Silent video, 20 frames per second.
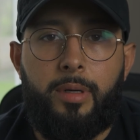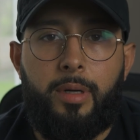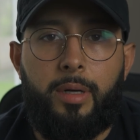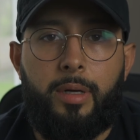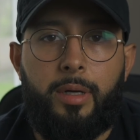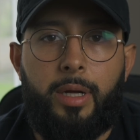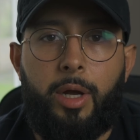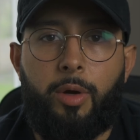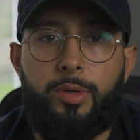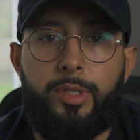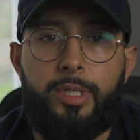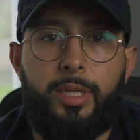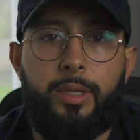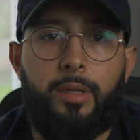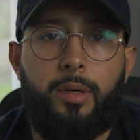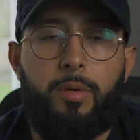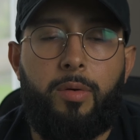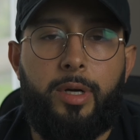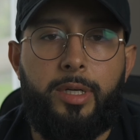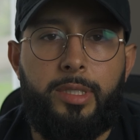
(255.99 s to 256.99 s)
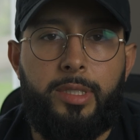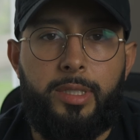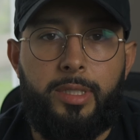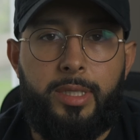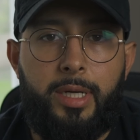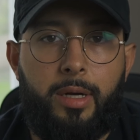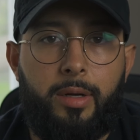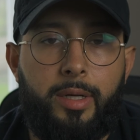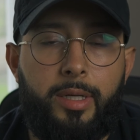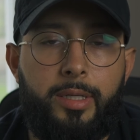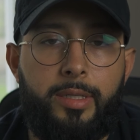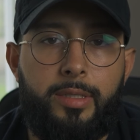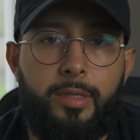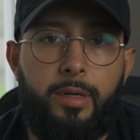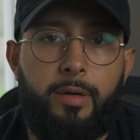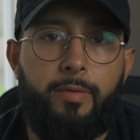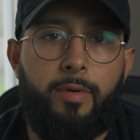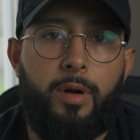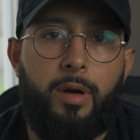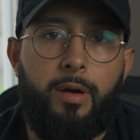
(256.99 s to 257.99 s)
I always get the question is, how can
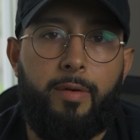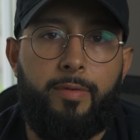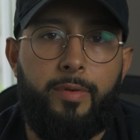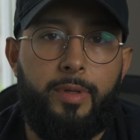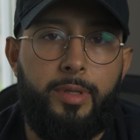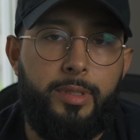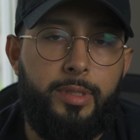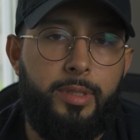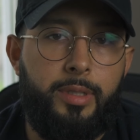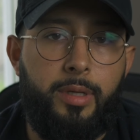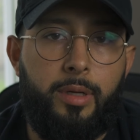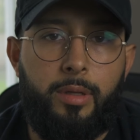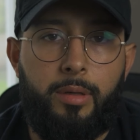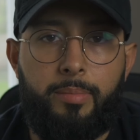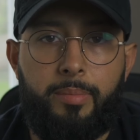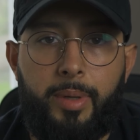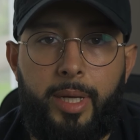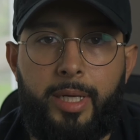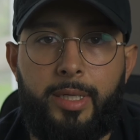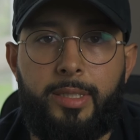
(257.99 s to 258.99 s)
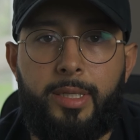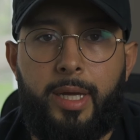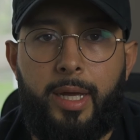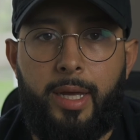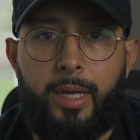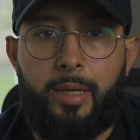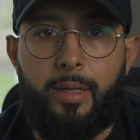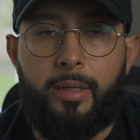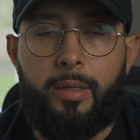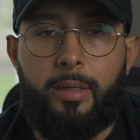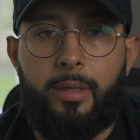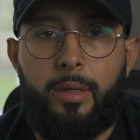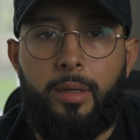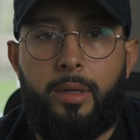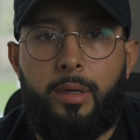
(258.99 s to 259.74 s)
Discover offer this and the other banks can't?